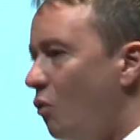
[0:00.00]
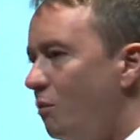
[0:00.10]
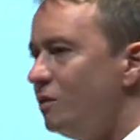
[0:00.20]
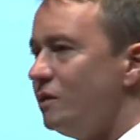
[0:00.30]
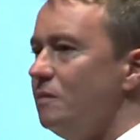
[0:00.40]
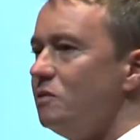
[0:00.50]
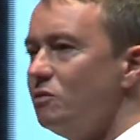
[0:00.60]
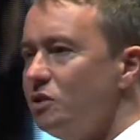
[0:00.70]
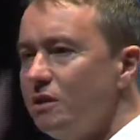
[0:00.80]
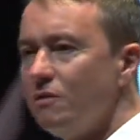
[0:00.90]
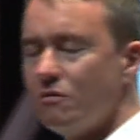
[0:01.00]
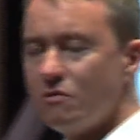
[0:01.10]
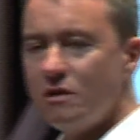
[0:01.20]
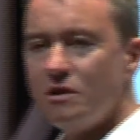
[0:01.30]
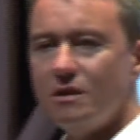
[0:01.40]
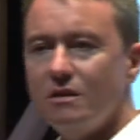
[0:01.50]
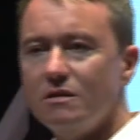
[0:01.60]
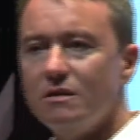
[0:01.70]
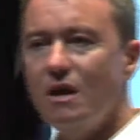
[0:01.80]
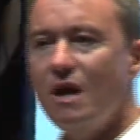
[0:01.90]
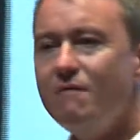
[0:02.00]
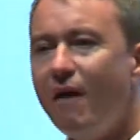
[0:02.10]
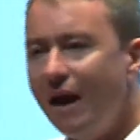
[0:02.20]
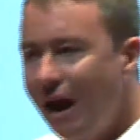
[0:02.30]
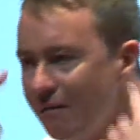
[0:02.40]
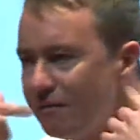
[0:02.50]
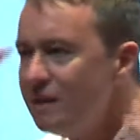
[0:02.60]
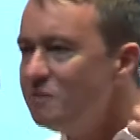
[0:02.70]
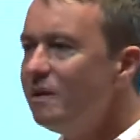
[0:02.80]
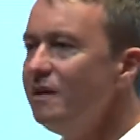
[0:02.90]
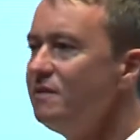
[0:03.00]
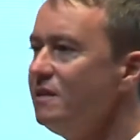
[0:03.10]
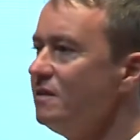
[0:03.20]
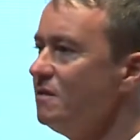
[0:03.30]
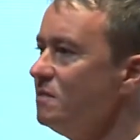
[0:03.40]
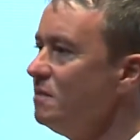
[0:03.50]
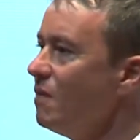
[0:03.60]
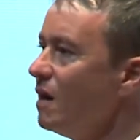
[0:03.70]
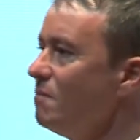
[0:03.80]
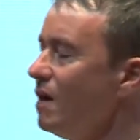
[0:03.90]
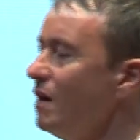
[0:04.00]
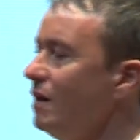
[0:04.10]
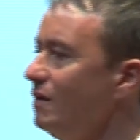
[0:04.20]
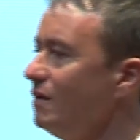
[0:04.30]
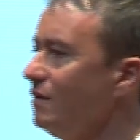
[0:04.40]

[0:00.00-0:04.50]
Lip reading: all Muslims, all Christians, if I have these belief systems in my mind,